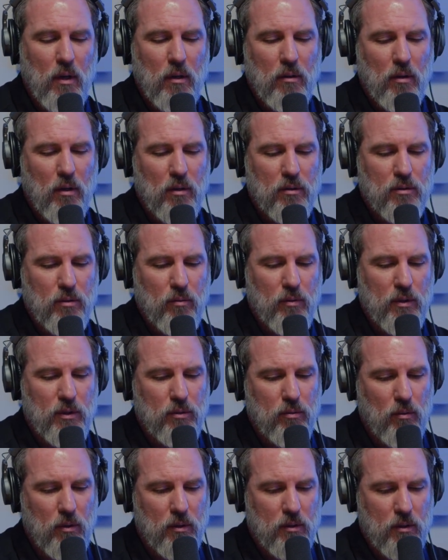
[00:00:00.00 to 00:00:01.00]
Long story
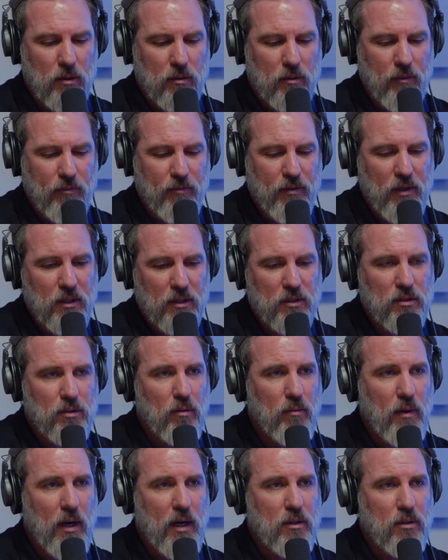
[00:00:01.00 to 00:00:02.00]
short, the fitness
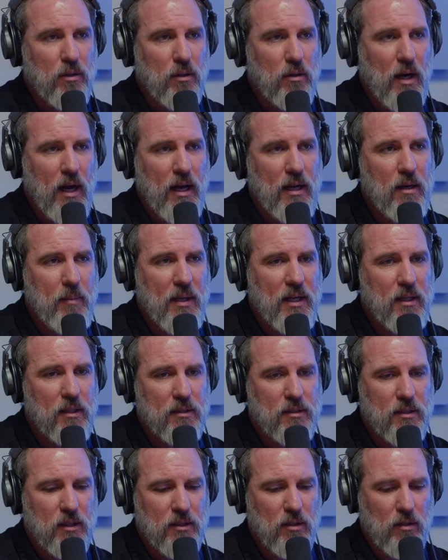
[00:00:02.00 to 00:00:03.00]
director, I had to make a
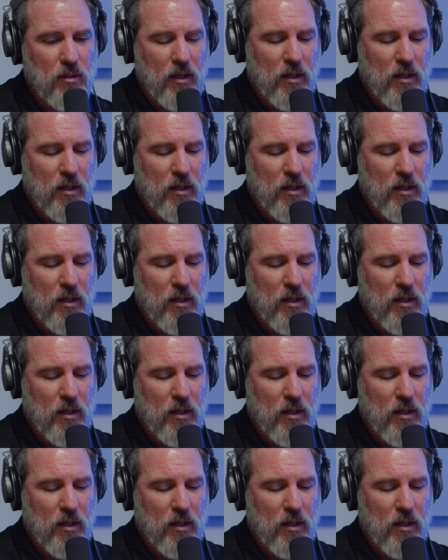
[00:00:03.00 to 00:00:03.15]
decision.